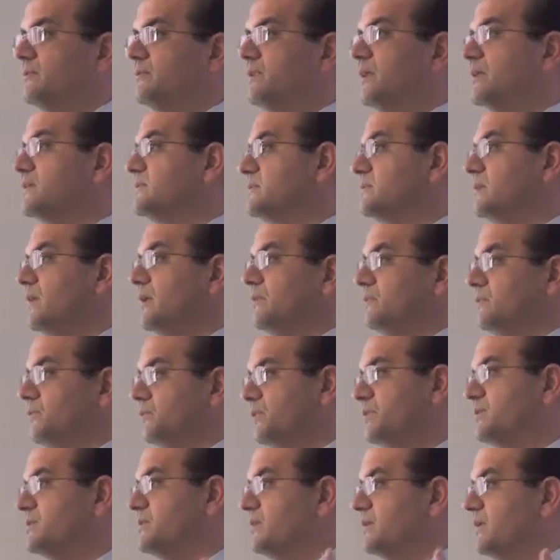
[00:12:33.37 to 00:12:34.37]
that's not the
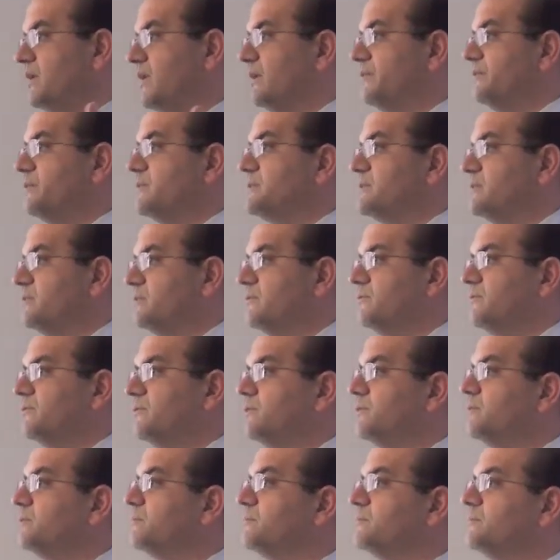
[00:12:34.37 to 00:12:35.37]
reason, obviously,
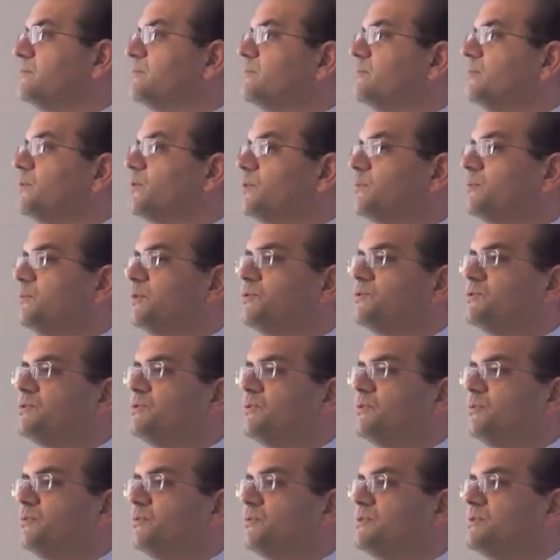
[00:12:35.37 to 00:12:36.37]
for most
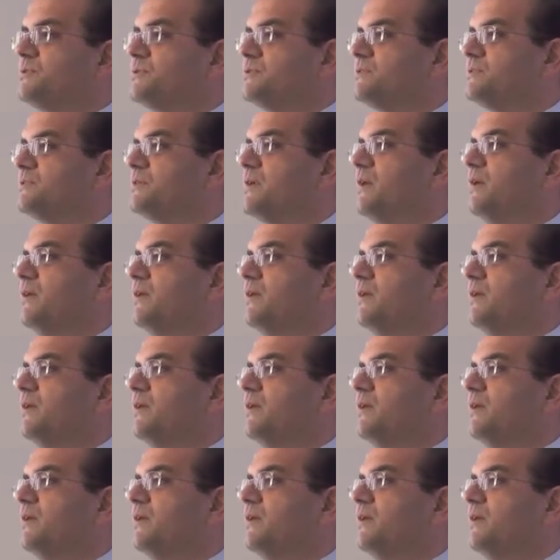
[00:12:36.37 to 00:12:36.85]
of the reason.